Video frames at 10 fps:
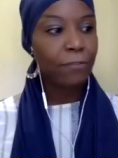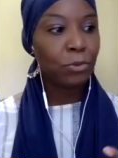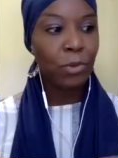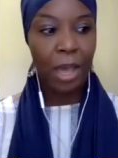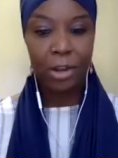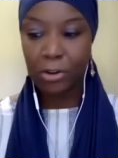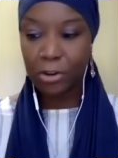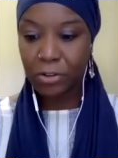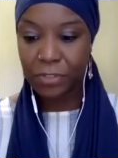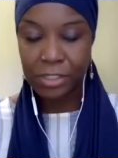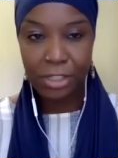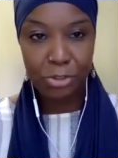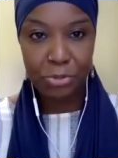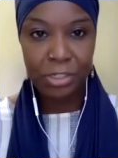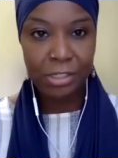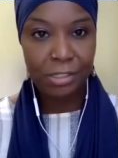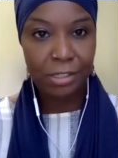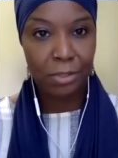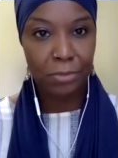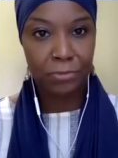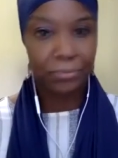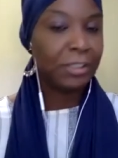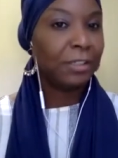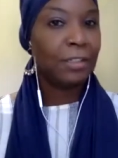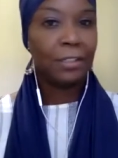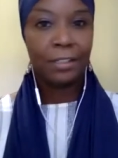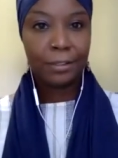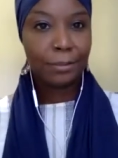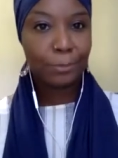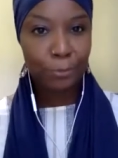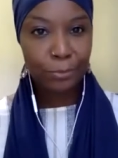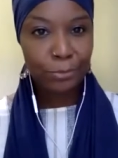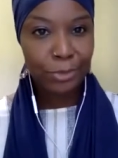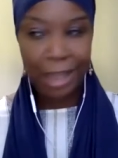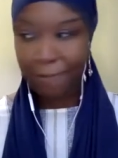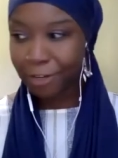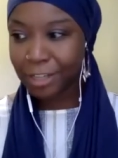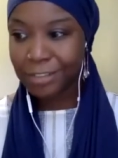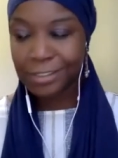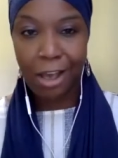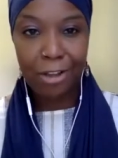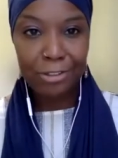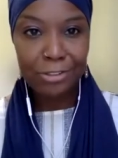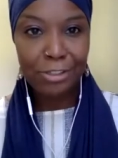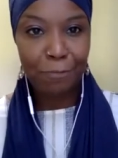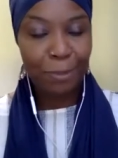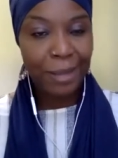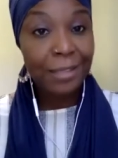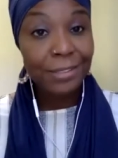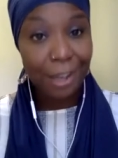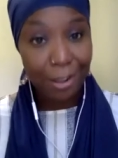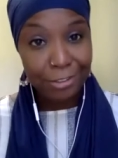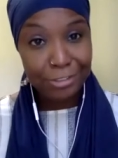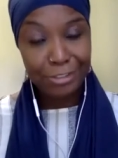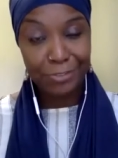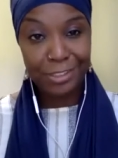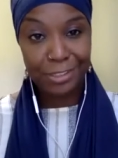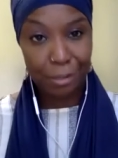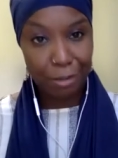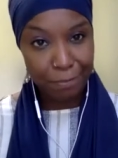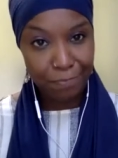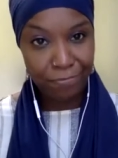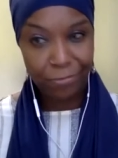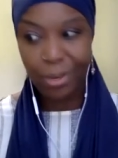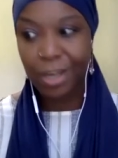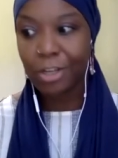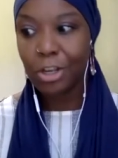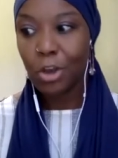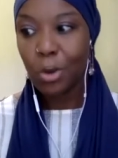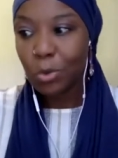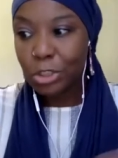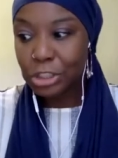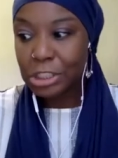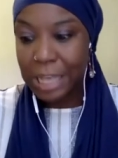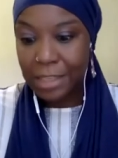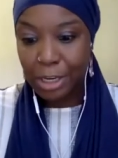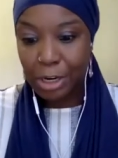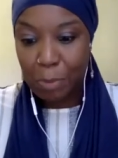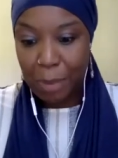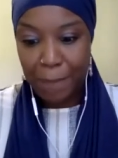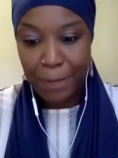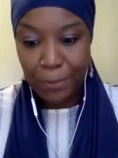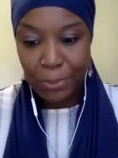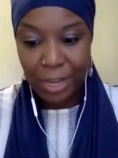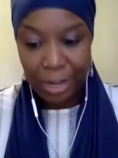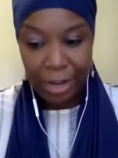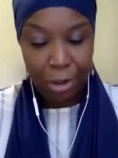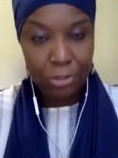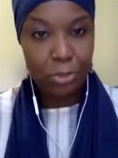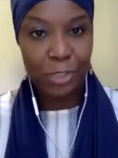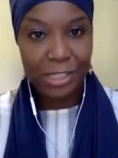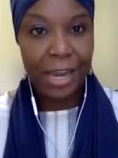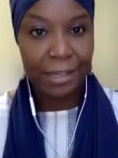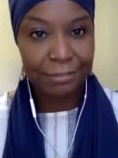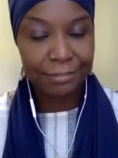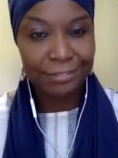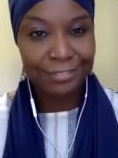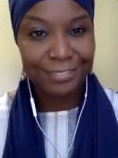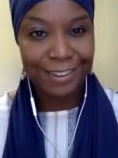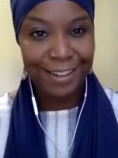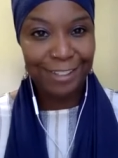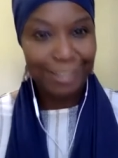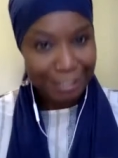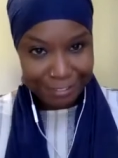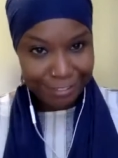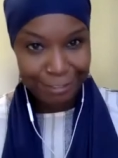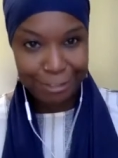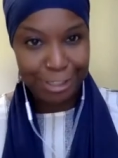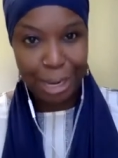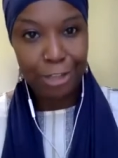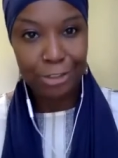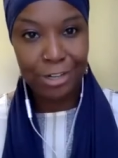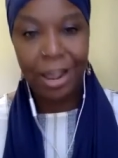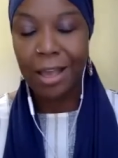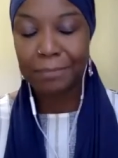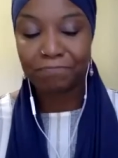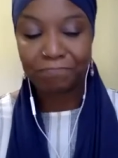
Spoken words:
you not heard of the centuries of African scholars, of Black scholars of Islam, right? Or just that there are Black people that can also recite, right? Scholar or not.